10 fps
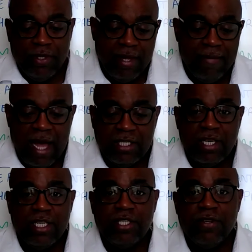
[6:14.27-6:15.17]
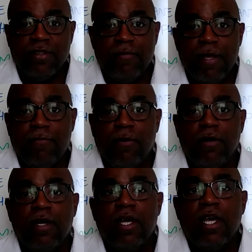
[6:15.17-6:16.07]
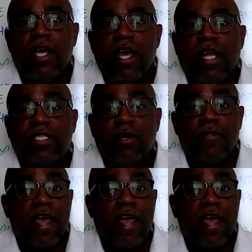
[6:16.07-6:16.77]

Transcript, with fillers: the imagination of the people. And so